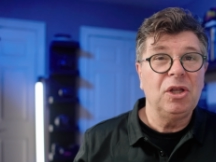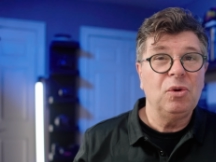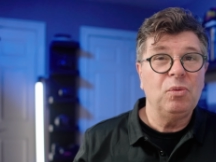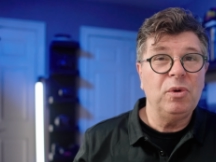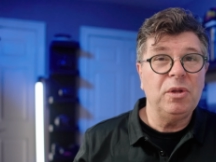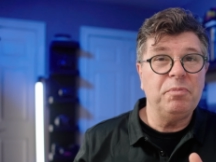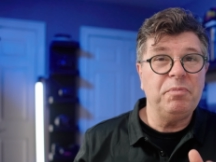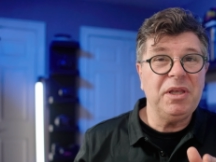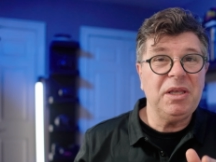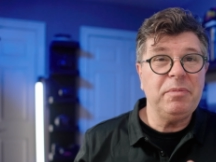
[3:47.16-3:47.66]

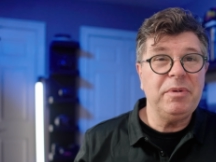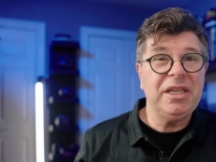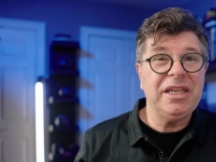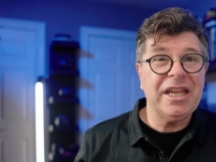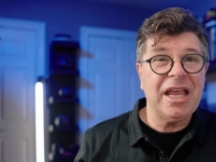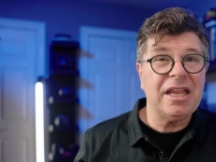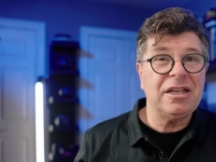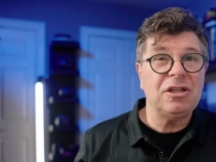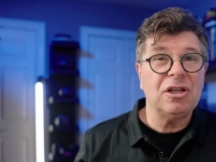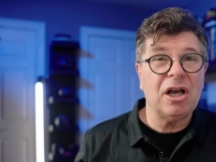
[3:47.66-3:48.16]
with Bibi
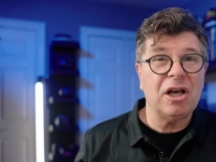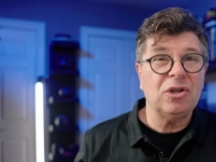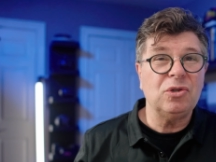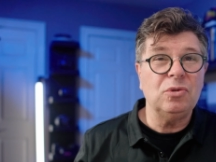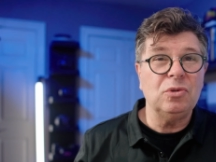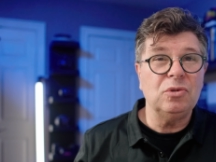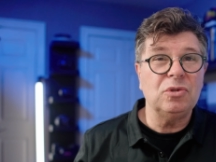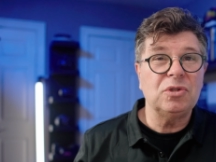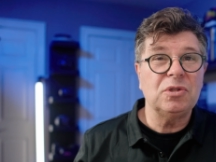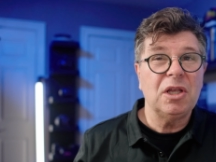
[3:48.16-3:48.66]

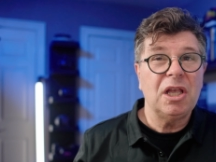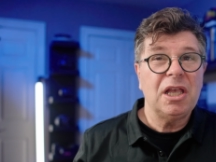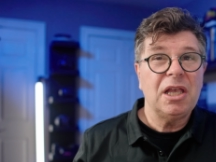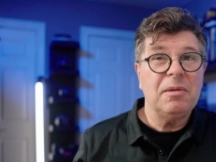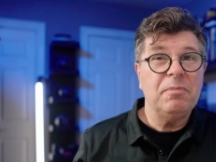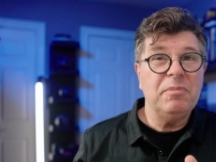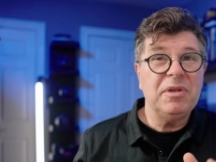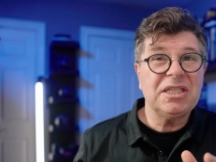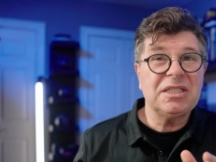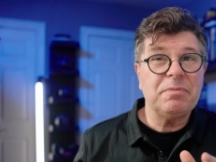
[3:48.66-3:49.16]
Netanyahu's
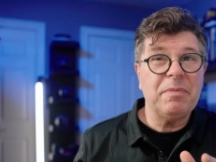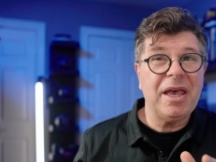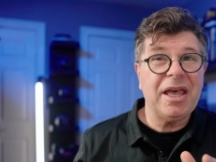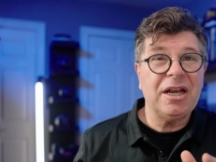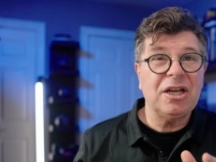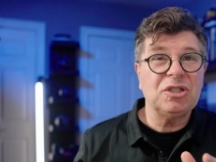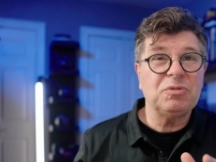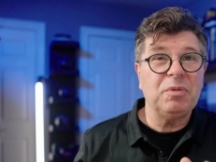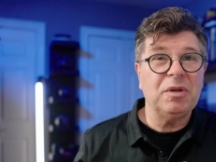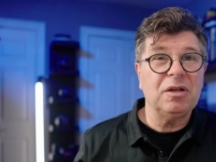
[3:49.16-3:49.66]

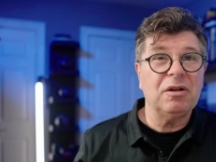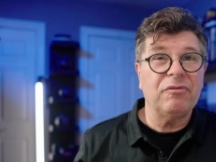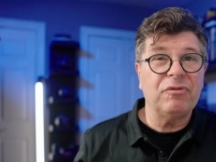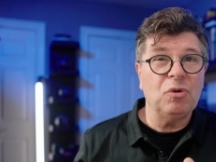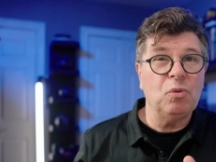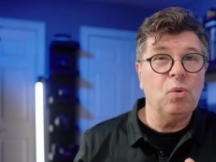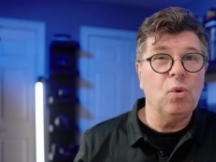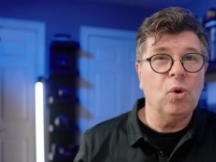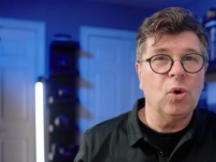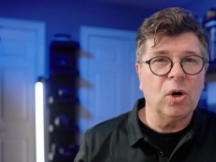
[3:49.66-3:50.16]
mismanagement of
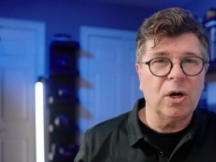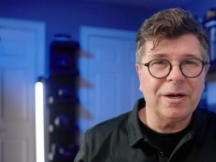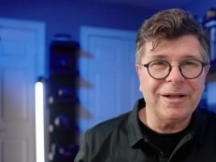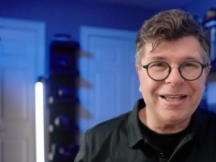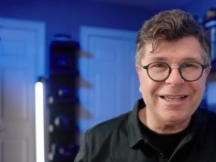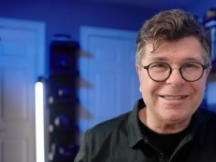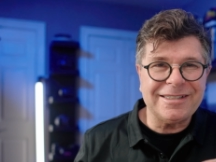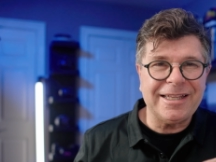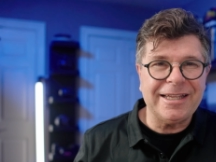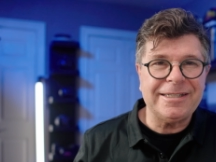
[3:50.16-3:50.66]
the war
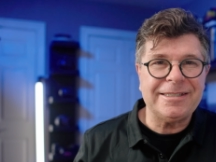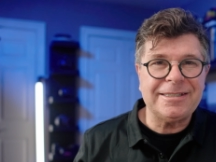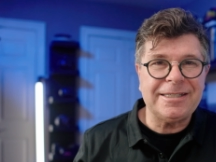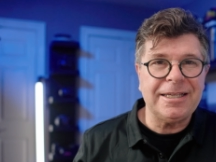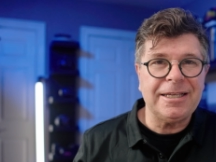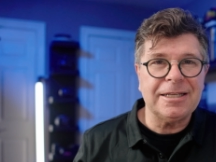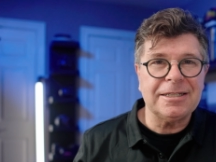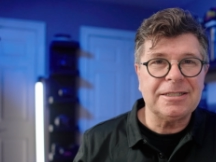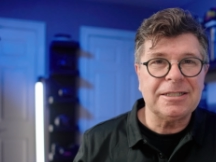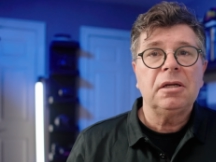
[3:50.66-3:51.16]
as they see
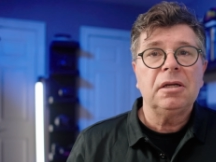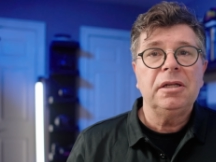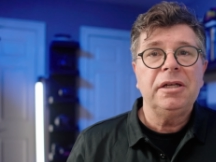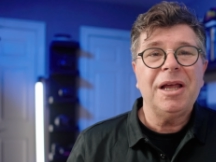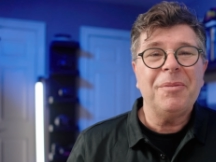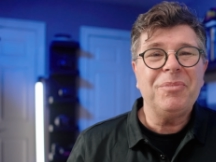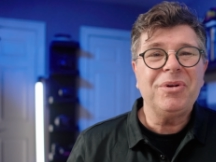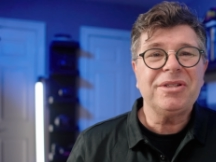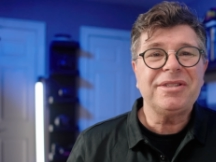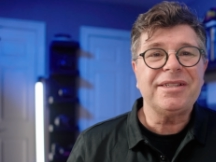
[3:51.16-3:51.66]
it.
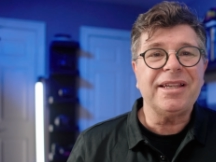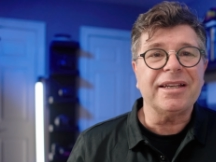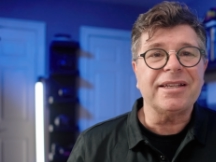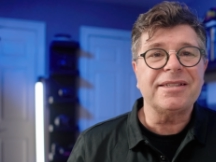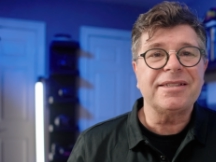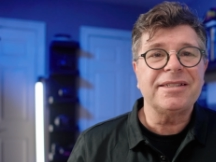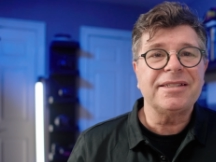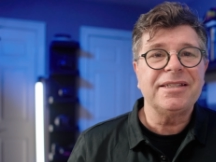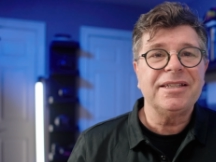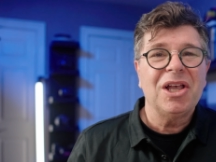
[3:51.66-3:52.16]
Number
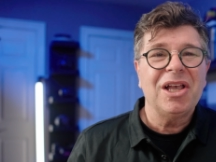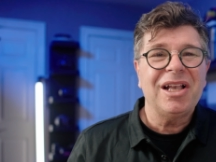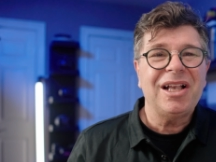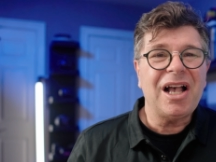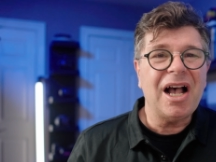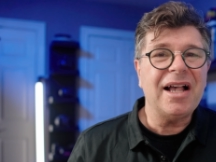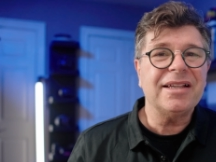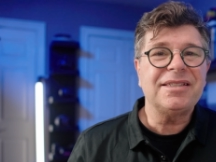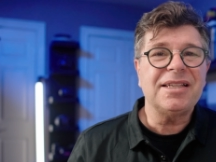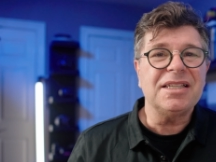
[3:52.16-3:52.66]
6,
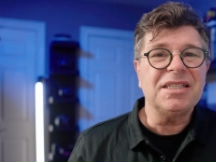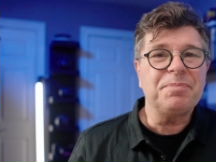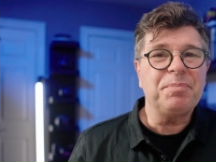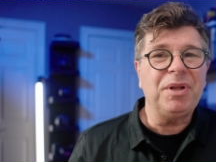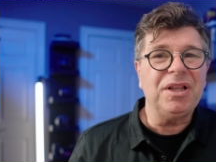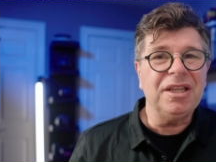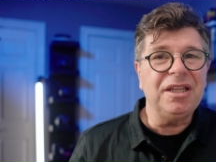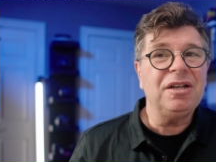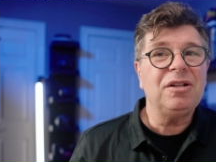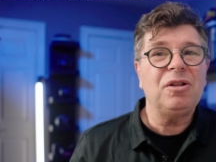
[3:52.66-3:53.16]
Gaza's
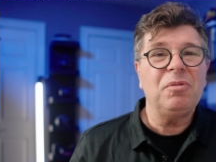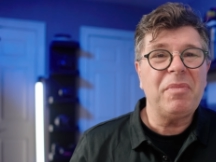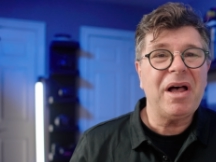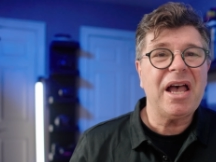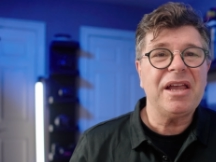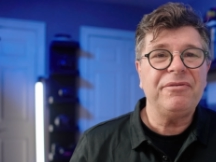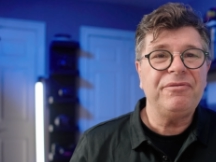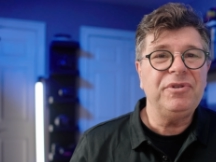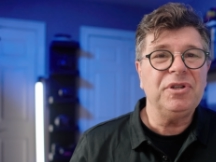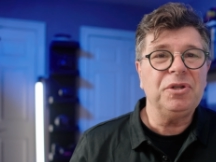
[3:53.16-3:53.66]
political
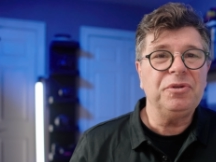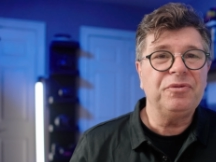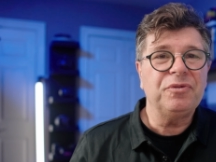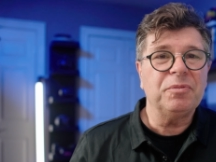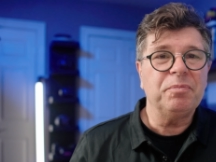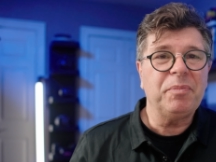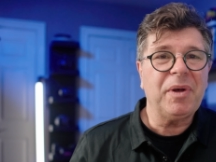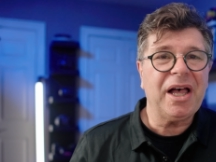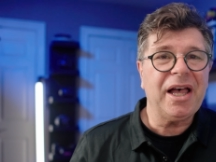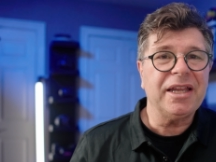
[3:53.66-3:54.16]
minefield for
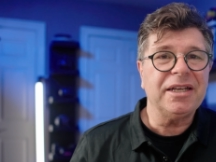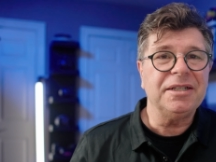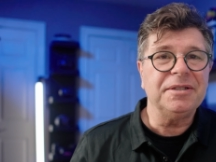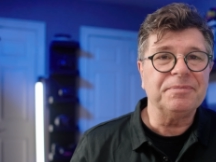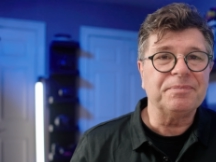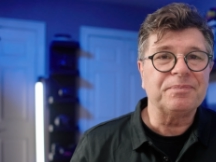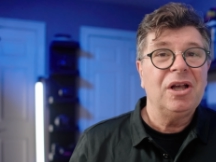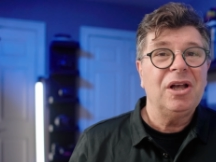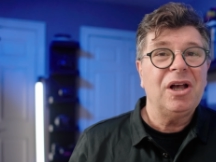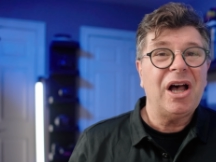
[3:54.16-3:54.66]

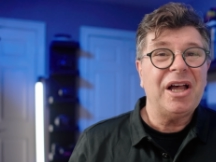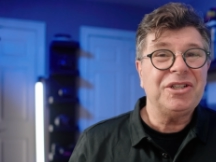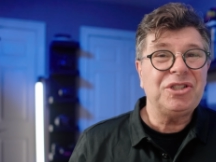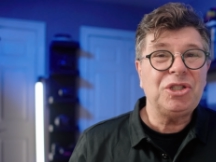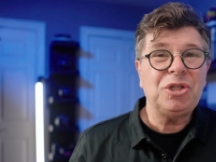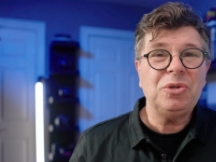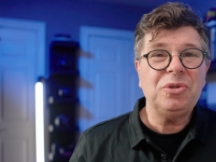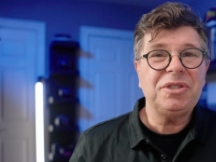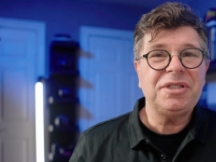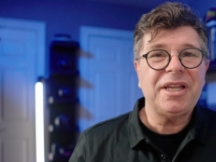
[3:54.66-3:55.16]
Biden. On
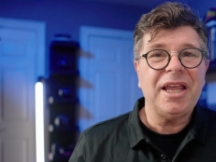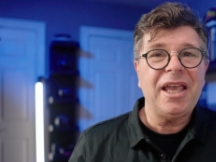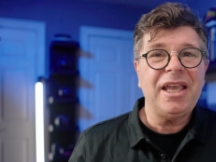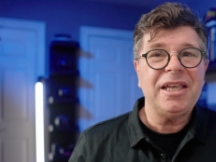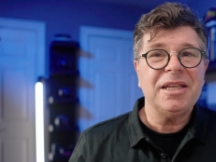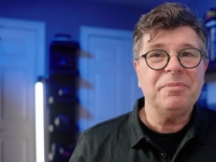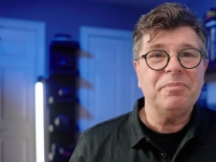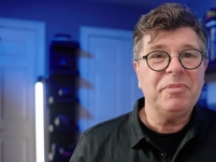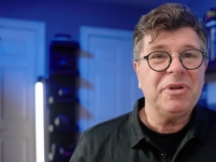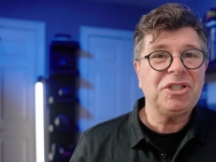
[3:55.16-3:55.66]

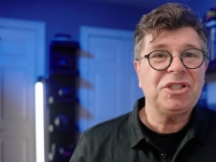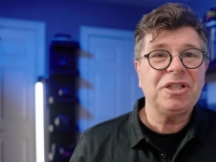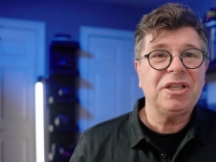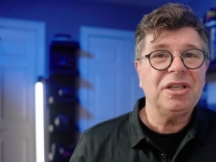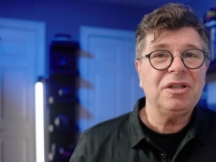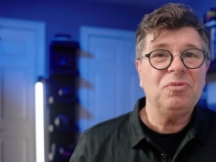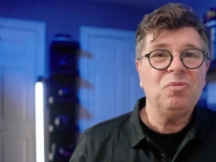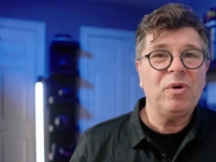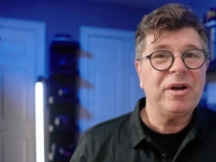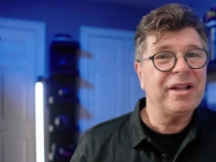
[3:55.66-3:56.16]
Tuesday in
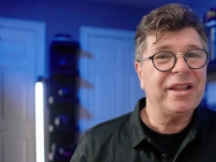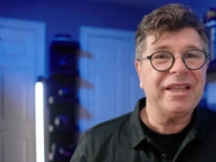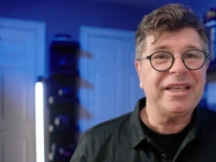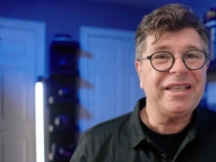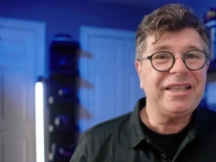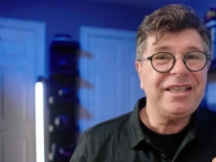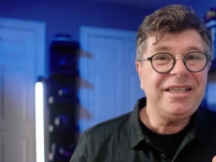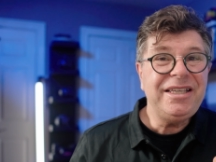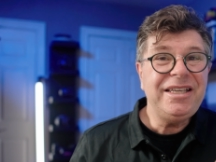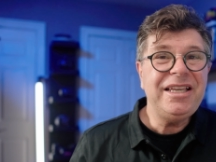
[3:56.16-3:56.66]
Michigan, one of the
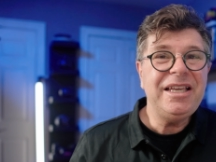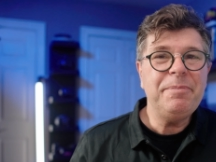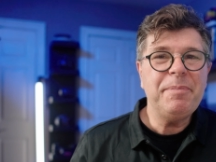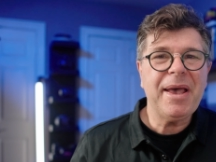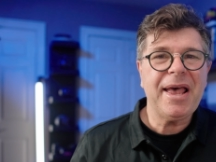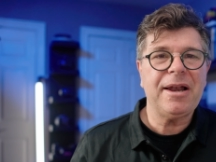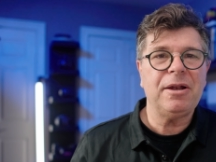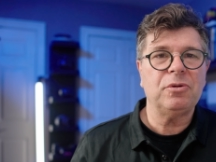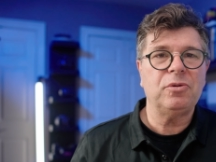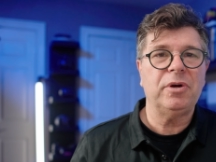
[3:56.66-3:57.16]
key
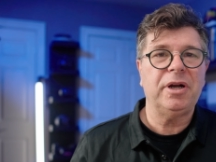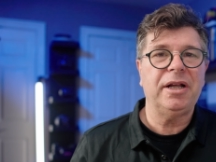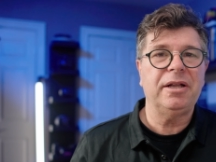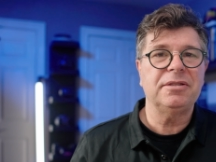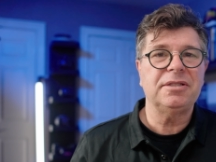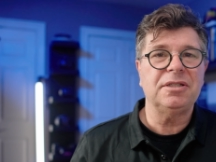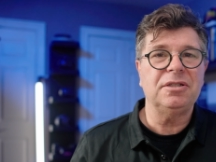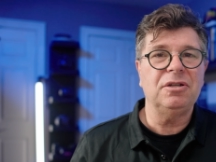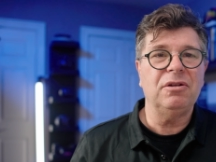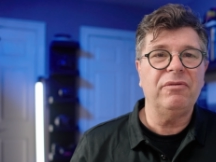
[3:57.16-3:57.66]

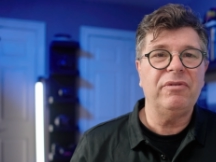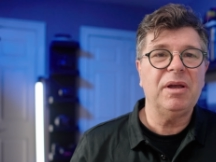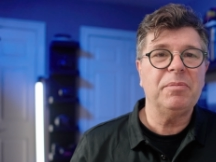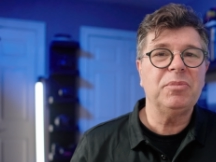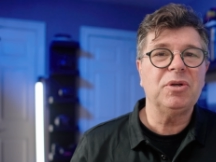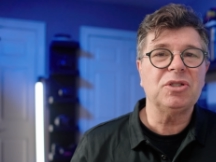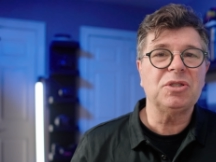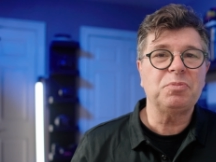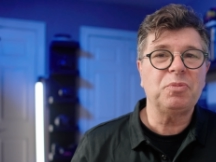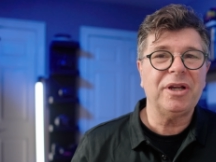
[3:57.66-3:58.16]
battlegrounds in
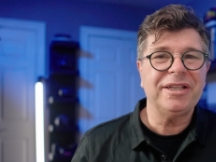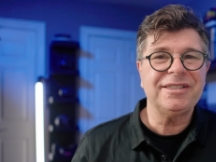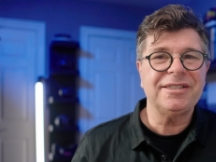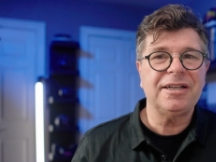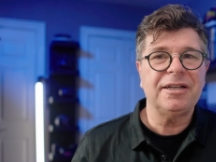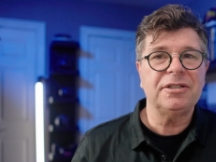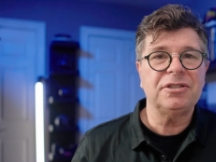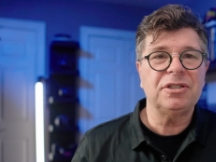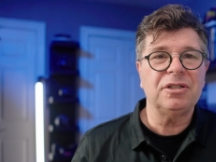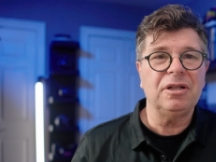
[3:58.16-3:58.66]
November's
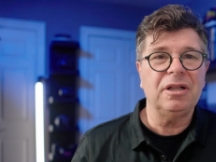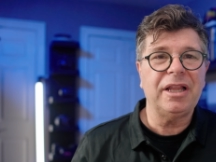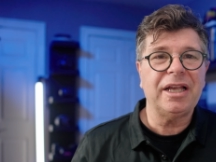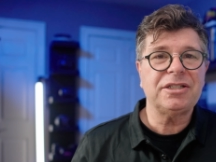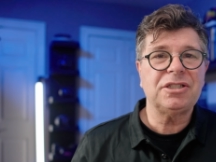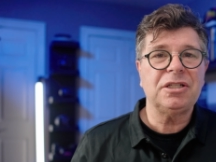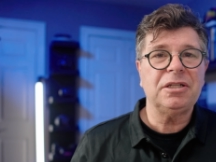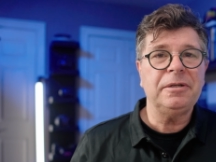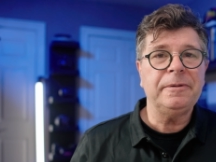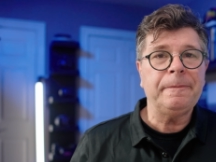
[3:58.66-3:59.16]
presidential
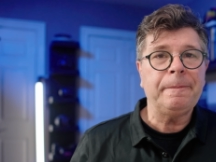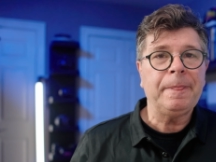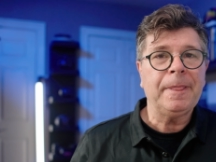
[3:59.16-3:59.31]
election,